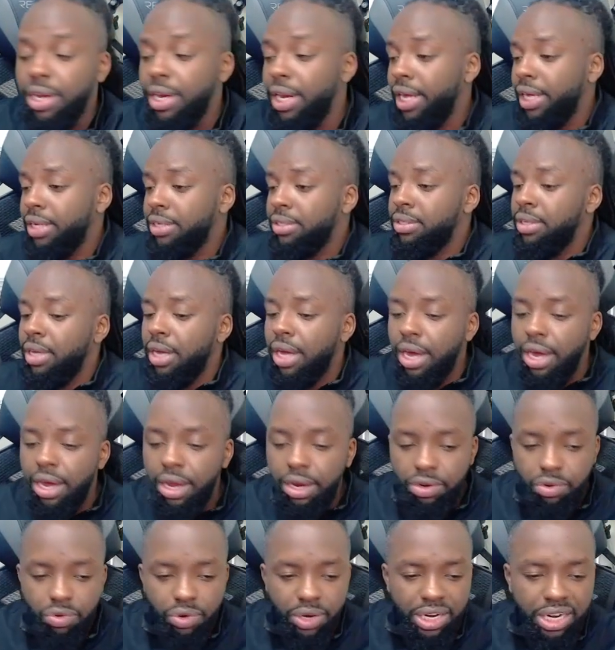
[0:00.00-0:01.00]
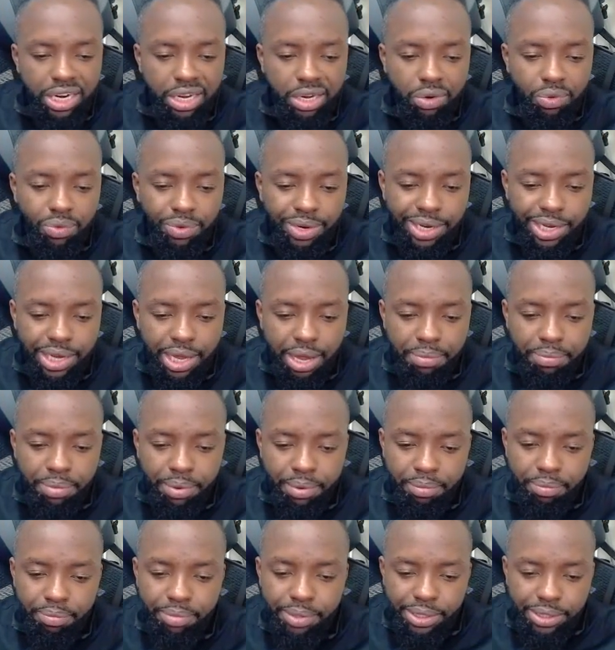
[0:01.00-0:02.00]
next trading recap.
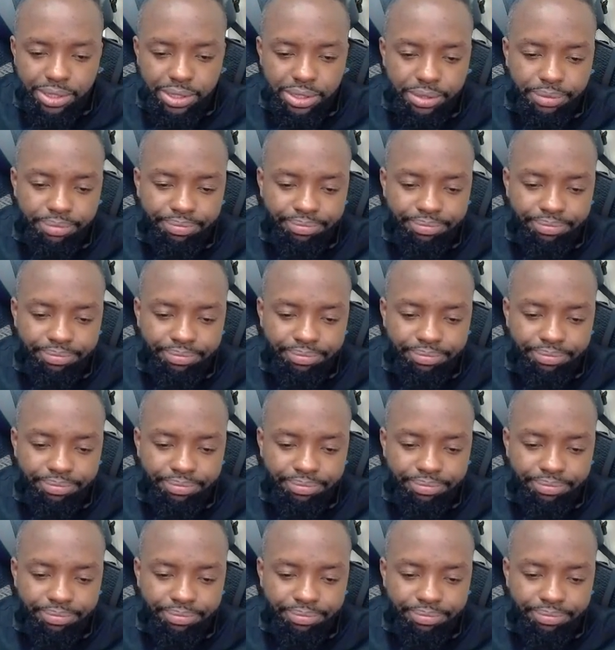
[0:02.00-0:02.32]
Peace.